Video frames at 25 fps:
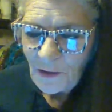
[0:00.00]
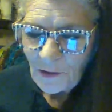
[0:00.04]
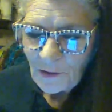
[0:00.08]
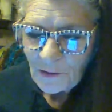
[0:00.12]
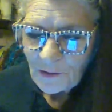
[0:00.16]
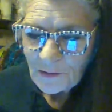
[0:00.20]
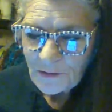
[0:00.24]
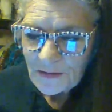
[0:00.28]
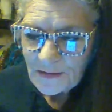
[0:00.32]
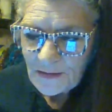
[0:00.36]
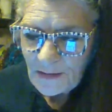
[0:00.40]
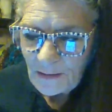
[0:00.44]

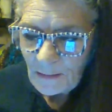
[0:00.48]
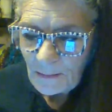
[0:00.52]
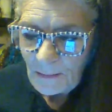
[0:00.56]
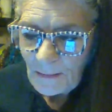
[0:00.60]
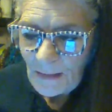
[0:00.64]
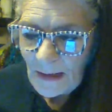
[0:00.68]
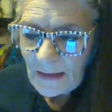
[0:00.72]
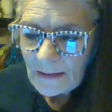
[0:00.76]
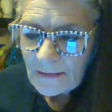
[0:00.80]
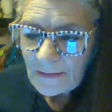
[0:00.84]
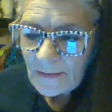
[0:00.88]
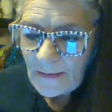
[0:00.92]
or
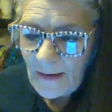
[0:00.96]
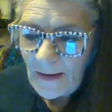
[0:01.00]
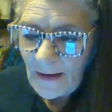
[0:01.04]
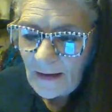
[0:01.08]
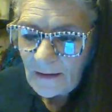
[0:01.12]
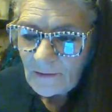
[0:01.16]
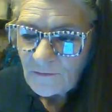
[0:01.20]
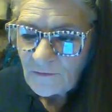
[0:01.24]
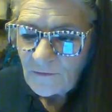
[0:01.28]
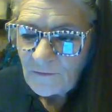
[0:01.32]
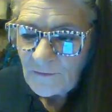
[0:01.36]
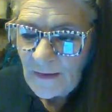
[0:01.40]
something like
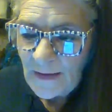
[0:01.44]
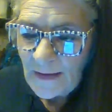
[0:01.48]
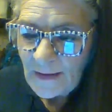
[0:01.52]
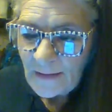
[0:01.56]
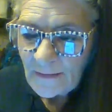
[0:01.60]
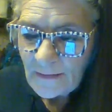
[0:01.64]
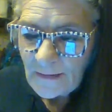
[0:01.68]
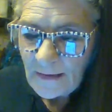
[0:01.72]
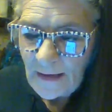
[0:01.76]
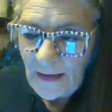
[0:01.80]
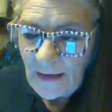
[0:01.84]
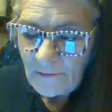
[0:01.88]
that, and
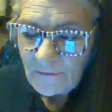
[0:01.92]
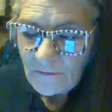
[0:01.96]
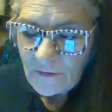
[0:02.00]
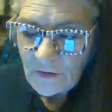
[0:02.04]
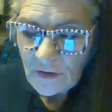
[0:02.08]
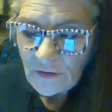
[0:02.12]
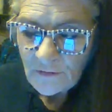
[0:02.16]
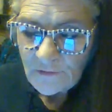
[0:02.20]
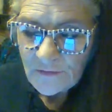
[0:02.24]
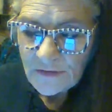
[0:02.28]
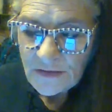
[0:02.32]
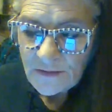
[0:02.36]
finally have
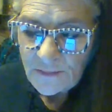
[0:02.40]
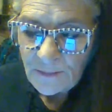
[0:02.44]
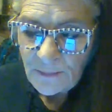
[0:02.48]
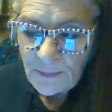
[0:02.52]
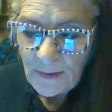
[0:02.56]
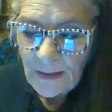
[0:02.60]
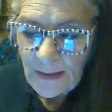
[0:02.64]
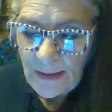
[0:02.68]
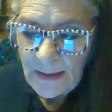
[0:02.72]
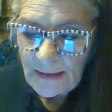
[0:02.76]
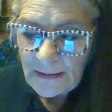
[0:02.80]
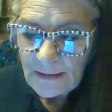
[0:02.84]
nervous
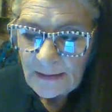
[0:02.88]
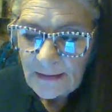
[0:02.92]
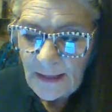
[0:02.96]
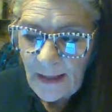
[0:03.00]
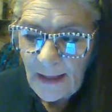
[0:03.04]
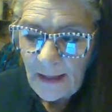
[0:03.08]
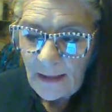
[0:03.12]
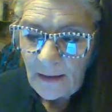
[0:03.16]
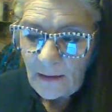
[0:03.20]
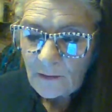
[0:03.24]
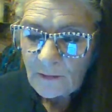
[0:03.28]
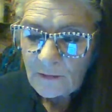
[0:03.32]

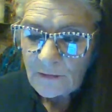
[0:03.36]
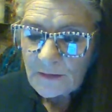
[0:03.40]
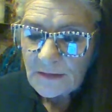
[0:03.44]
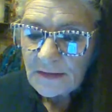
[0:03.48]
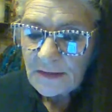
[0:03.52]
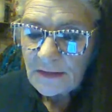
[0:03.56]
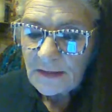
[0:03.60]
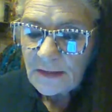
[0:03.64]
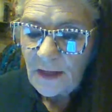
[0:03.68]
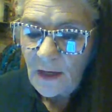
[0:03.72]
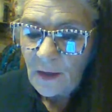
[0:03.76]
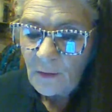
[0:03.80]

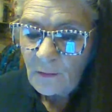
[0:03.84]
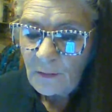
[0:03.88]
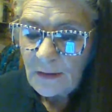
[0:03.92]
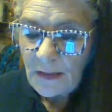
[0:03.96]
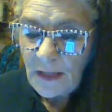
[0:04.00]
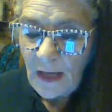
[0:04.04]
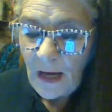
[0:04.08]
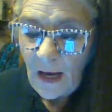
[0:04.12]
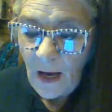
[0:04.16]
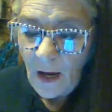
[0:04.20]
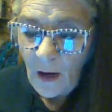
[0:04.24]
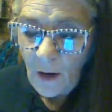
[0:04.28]
breakdowns and go
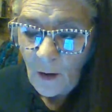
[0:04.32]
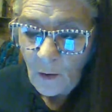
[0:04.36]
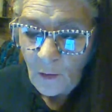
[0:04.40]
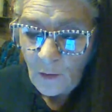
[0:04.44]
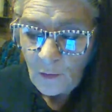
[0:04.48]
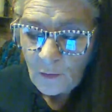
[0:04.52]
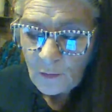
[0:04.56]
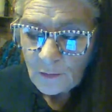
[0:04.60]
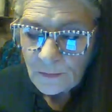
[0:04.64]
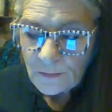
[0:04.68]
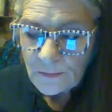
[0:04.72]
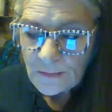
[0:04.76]
into
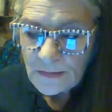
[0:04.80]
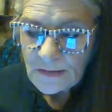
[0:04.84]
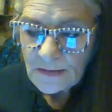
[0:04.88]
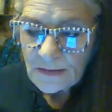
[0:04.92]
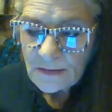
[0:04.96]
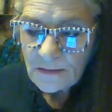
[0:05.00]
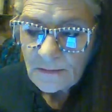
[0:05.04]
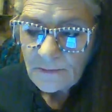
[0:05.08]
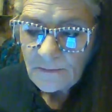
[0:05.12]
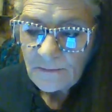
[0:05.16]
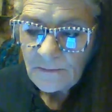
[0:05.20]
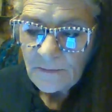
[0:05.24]

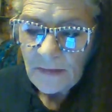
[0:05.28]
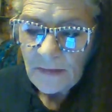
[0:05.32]
homes.